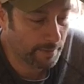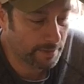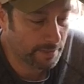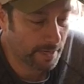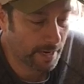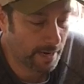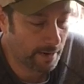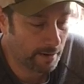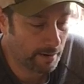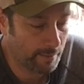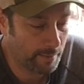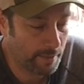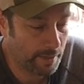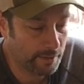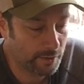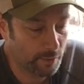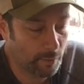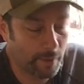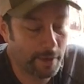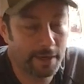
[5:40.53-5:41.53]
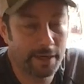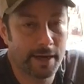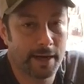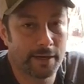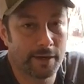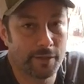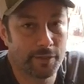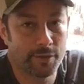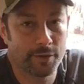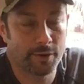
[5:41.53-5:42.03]
tight on me.
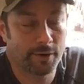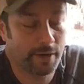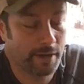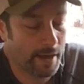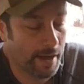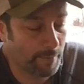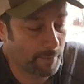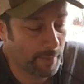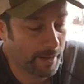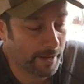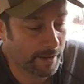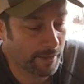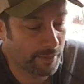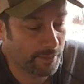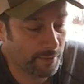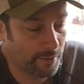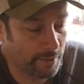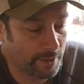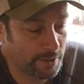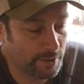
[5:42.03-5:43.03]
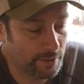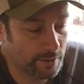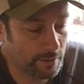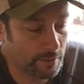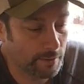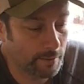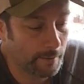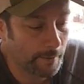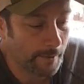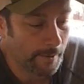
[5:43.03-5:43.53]
29 to 30. I'm like a
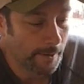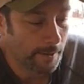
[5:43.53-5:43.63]
32.